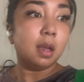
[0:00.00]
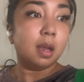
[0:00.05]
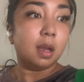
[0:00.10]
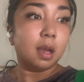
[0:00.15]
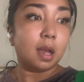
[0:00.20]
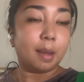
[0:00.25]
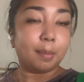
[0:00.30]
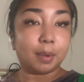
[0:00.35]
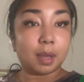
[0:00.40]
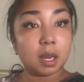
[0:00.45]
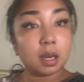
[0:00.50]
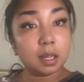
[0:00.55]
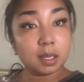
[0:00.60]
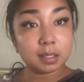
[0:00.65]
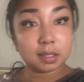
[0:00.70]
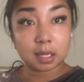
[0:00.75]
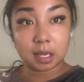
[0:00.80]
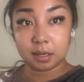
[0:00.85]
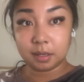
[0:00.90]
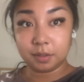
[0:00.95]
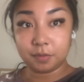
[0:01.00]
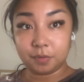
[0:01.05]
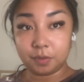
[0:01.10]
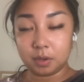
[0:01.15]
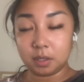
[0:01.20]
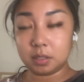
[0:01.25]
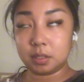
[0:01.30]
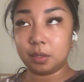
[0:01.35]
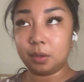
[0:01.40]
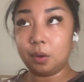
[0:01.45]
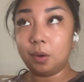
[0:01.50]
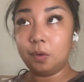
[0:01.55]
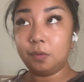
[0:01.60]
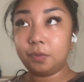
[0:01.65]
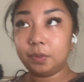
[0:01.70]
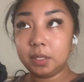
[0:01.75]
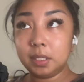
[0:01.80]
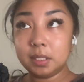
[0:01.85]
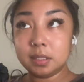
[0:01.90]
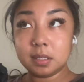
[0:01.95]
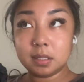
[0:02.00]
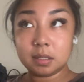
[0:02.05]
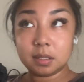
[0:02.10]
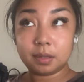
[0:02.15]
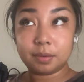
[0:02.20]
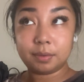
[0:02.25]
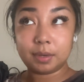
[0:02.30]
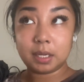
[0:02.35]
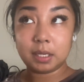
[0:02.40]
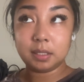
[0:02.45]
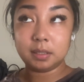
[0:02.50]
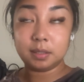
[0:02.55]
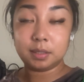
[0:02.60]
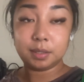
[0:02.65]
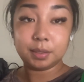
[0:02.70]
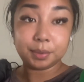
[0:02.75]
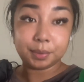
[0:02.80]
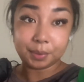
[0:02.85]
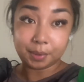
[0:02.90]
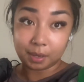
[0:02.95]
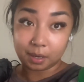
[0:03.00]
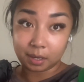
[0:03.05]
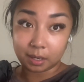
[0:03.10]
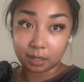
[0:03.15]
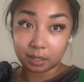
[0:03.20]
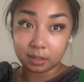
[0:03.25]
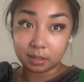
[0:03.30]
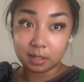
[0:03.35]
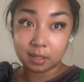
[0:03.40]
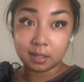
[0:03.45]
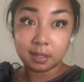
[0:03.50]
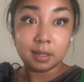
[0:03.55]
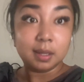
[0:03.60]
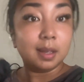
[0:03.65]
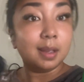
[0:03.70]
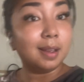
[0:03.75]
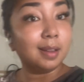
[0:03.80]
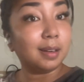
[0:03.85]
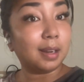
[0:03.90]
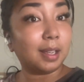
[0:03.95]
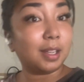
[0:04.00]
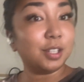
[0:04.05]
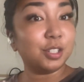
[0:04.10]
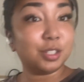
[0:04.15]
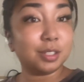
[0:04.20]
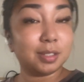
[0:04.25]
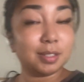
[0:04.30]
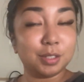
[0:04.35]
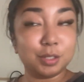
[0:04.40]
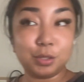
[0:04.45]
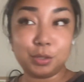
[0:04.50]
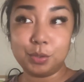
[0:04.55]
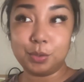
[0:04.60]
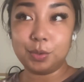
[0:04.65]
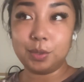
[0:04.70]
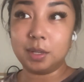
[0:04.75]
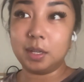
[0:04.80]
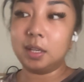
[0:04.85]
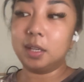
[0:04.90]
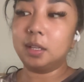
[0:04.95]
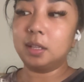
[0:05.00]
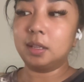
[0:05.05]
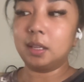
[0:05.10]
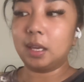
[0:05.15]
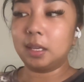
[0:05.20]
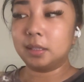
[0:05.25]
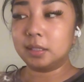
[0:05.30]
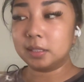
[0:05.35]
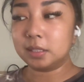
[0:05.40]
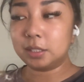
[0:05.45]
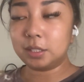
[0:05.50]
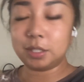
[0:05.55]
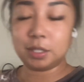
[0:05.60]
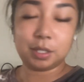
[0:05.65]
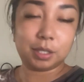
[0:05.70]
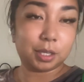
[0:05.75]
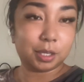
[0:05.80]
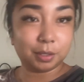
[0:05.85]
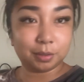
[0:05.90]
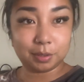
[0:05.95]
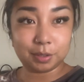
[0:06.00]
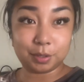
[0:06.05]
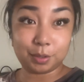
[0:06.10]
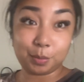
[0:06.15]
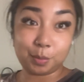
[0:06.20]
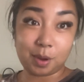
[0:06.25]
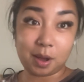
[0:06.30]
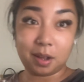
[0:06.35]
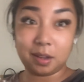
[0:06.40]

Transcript: I'm kind of excited for it. So hopefully it doesn't rain too hard and I can just enjoy like this cute little walk